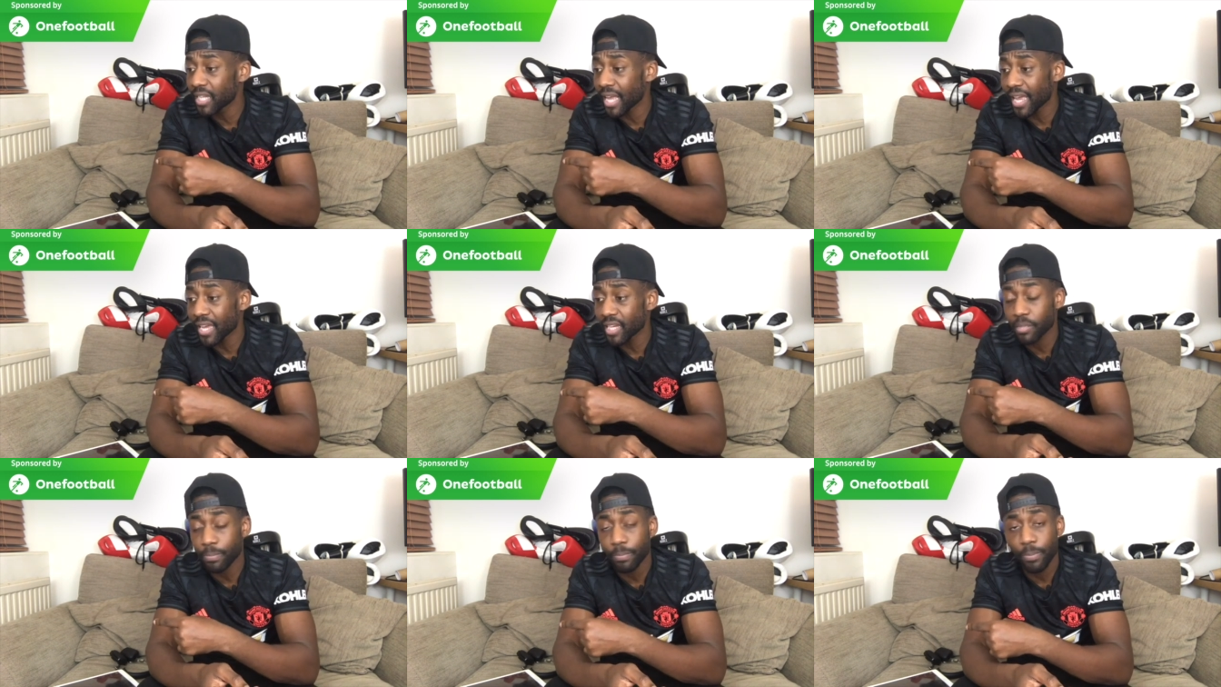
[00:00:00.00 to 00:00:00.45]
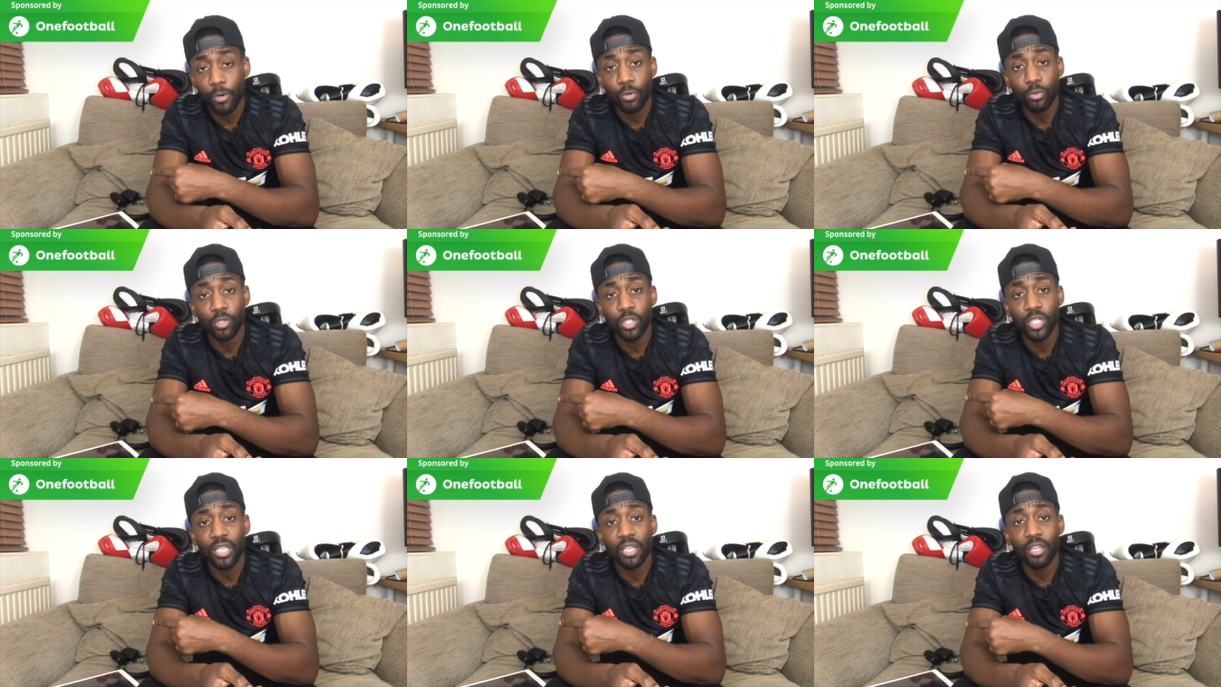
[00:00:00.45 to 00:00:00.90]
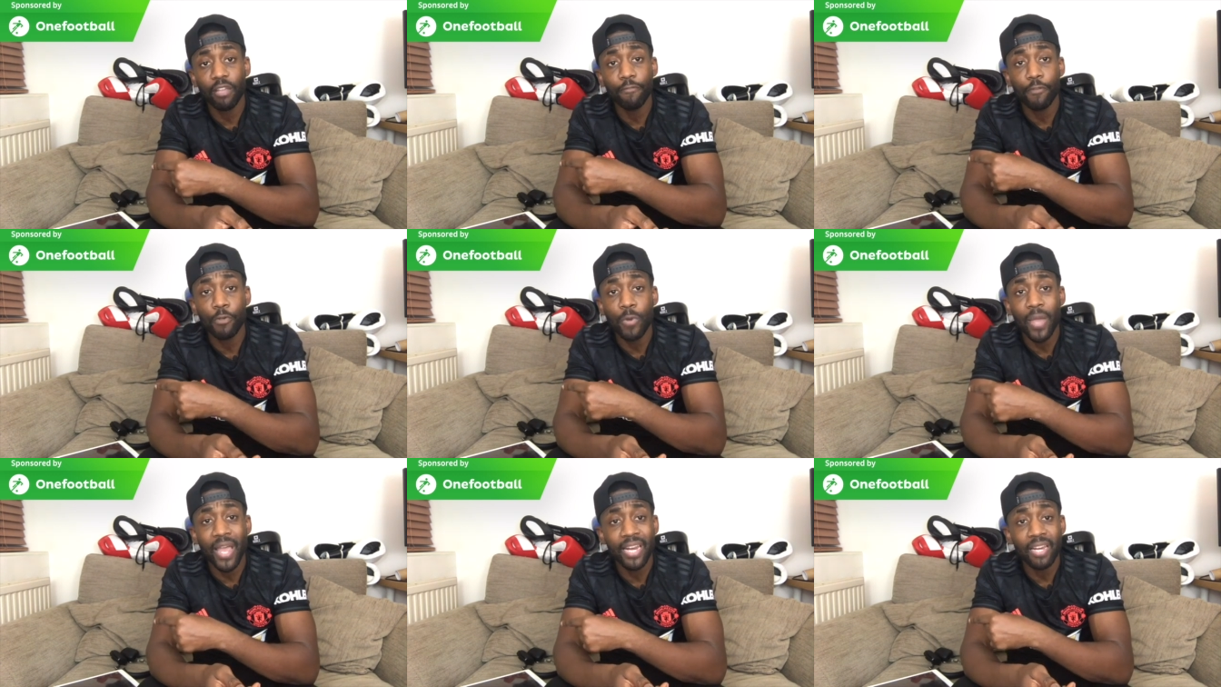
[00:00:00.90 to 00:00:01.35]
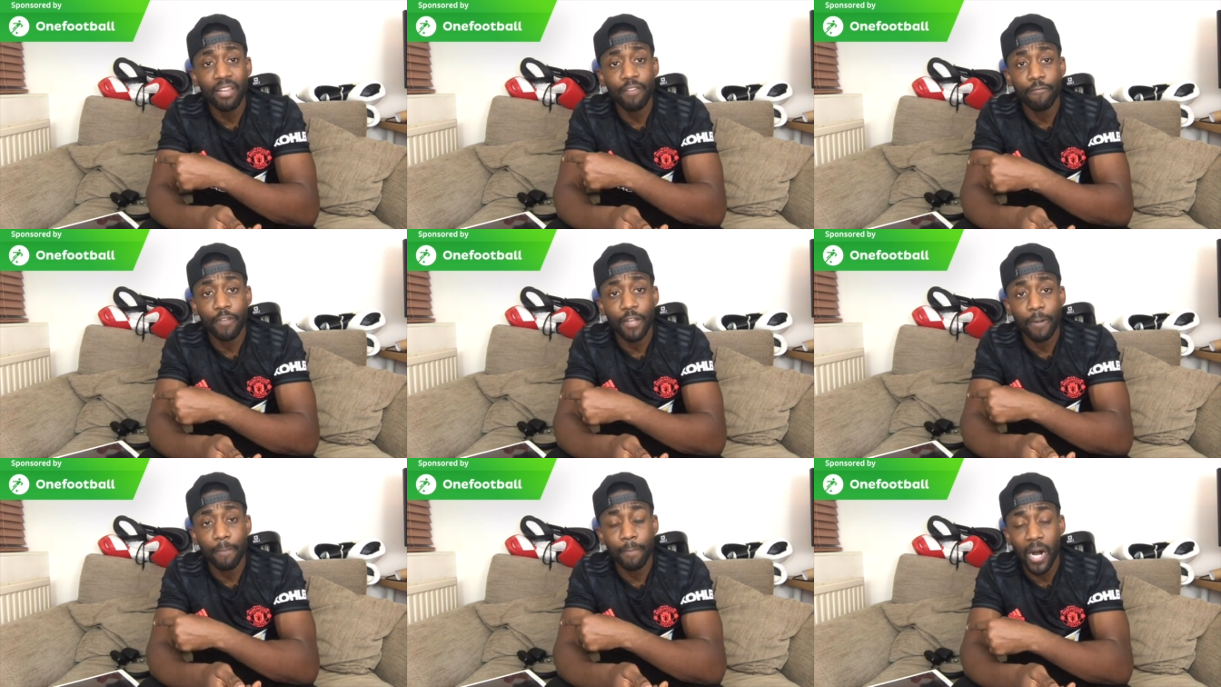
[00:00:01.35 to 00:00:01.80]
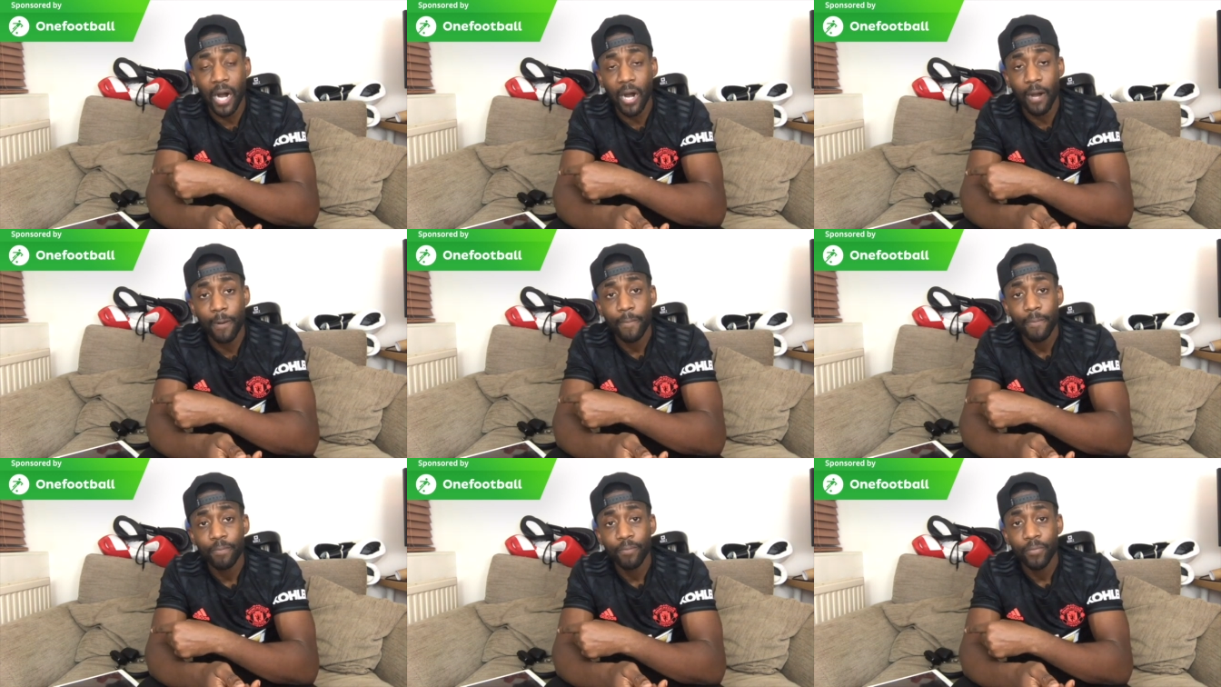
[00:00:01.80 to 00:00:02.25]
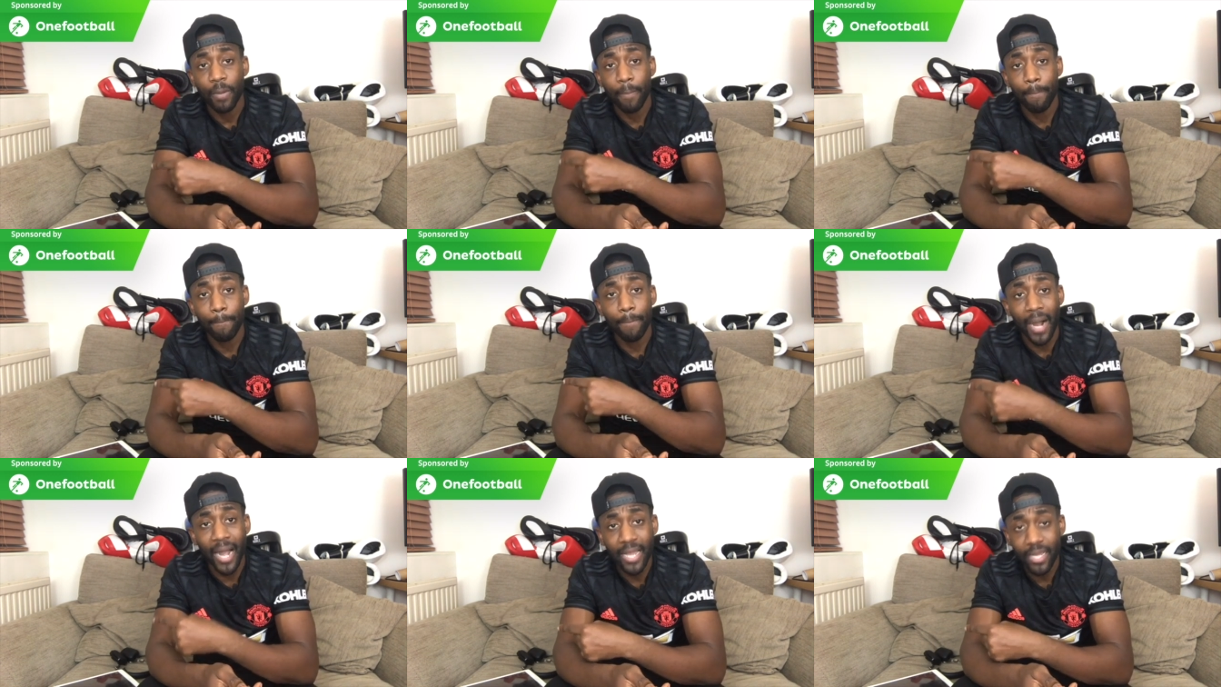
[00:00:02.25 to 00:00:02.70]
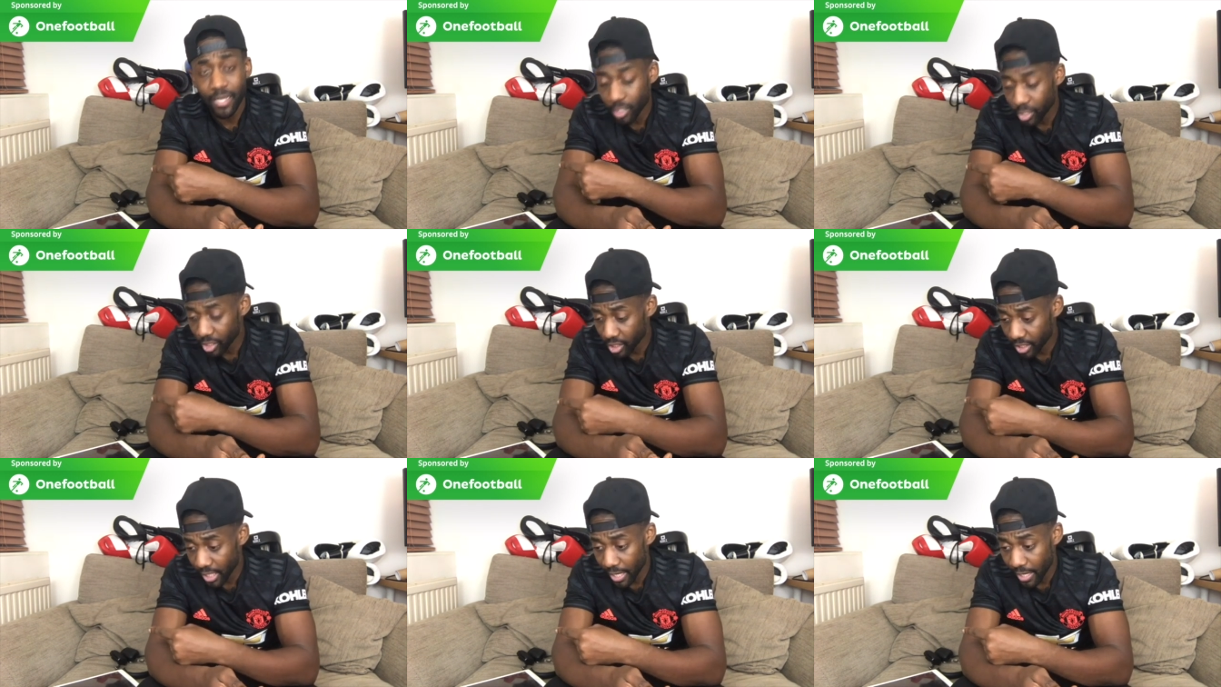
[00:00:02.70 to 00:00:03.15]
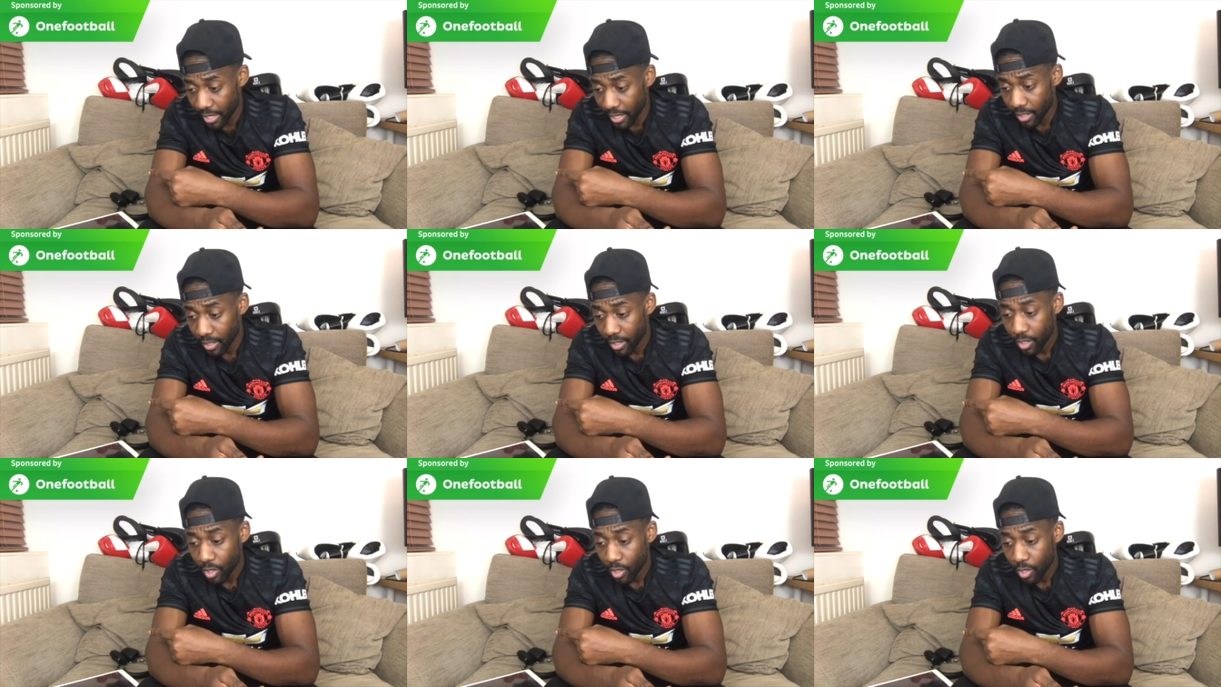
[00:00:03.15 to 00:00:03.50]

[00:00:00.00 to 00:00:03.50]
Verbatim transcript: ex-pros to give you anything but biased, yeah,